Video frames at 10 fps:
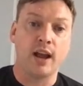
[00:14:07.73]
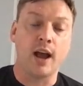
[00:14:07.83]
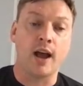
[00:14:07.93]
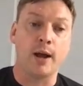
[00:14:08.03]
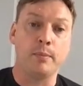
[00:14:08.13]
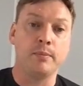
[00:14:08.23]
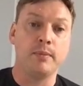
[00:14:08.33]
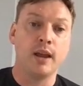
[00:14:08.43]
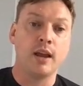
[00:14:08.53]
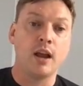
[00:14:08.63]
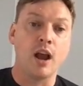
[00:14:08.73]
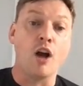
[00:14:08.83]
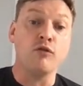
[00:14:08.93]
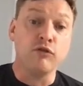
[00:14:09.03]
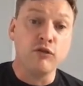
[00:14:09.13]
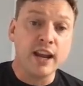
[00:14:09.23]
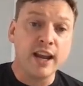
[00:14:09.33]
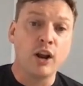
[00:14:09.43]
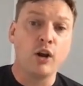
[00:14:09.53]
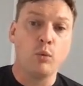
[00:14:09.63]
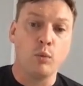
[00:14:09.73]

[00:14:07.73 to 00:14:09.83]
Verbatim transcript: a real